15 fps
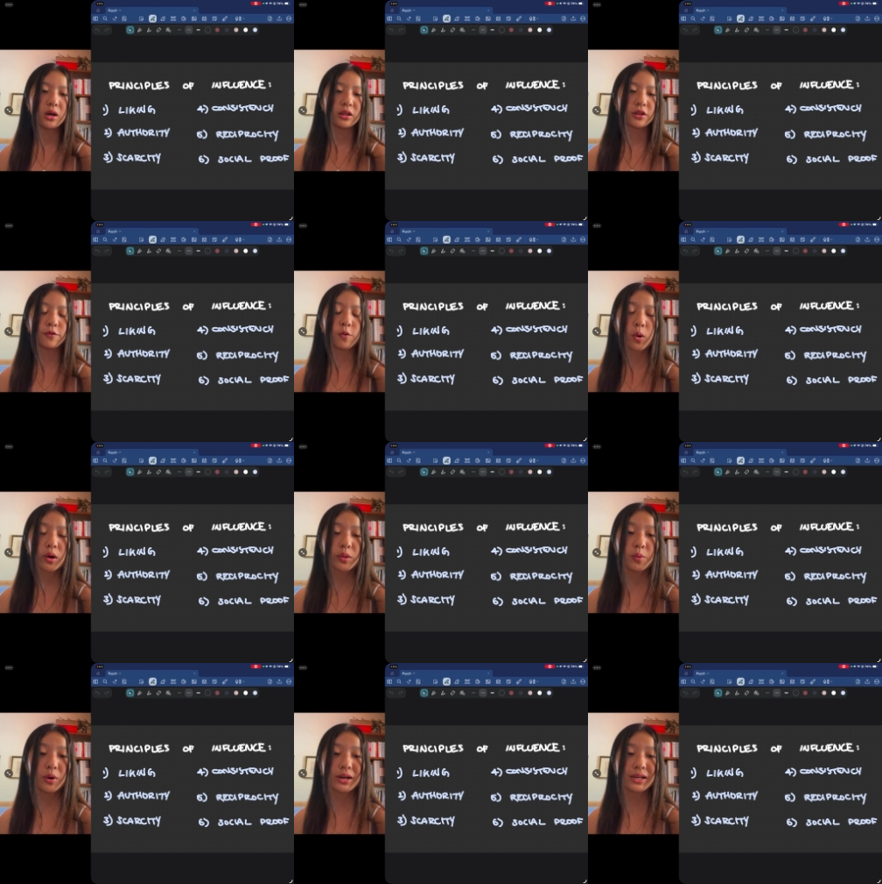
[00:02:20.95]
The
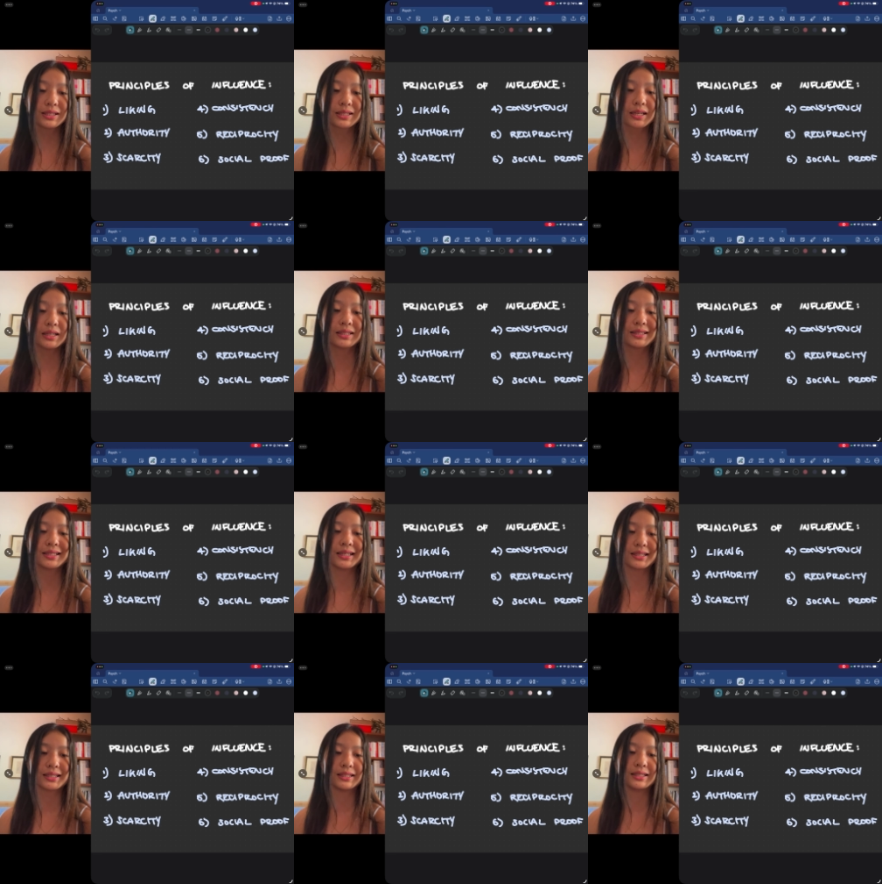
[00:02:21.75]
fourth one is
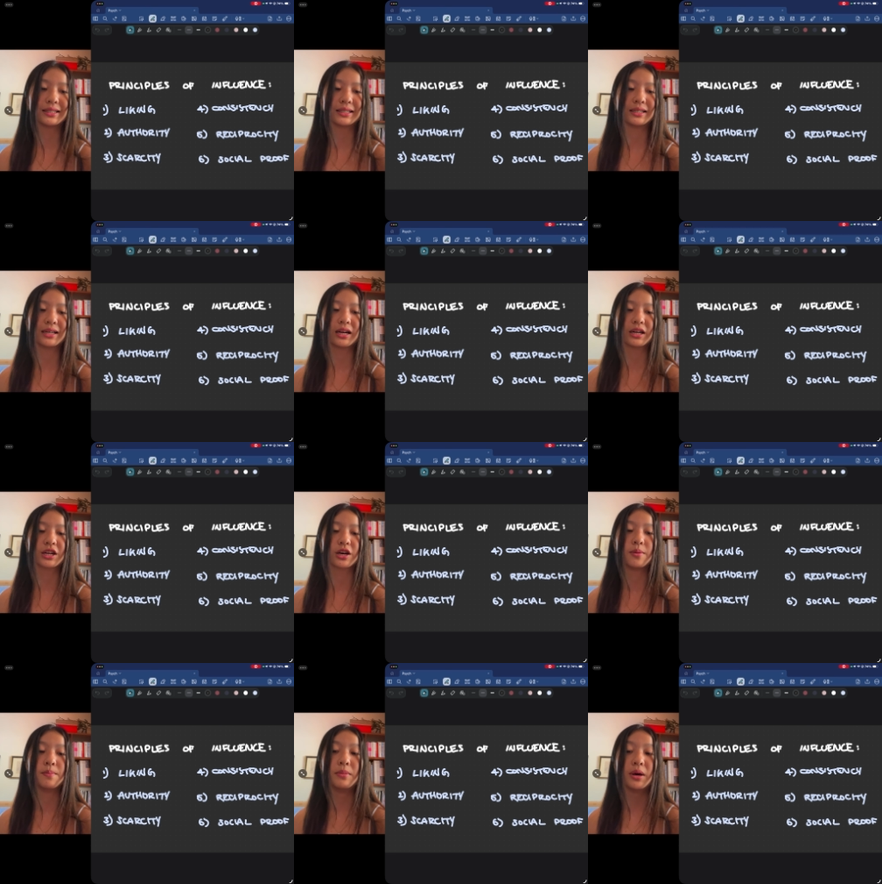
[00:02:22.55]
consistency and
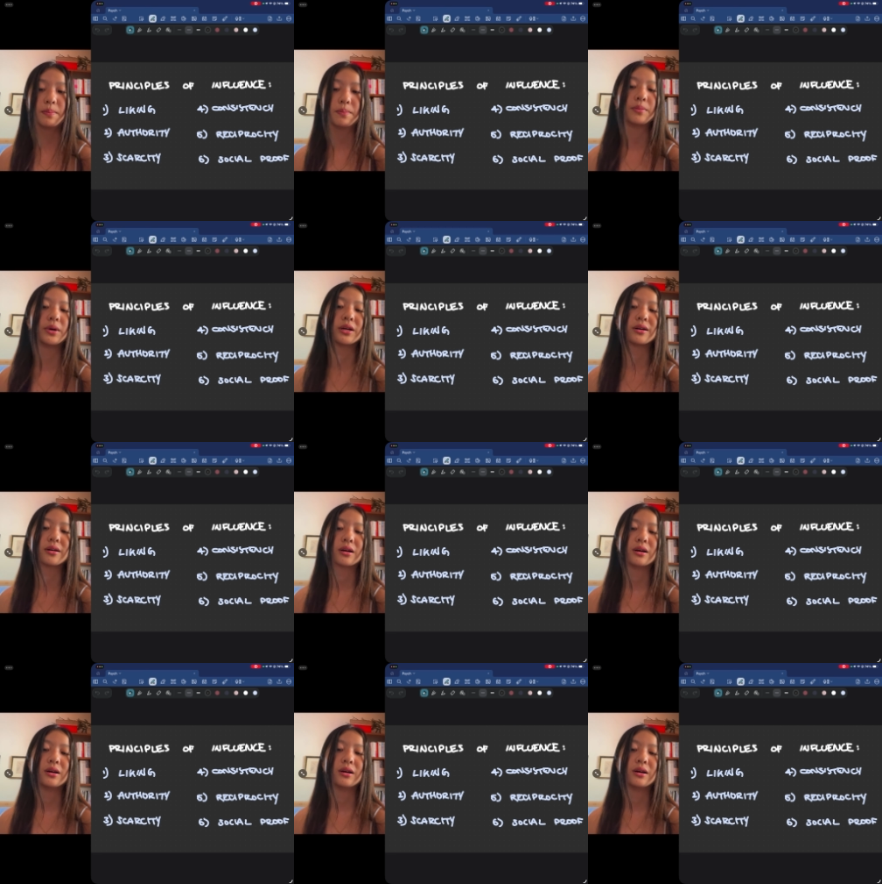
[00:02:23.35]
commitment,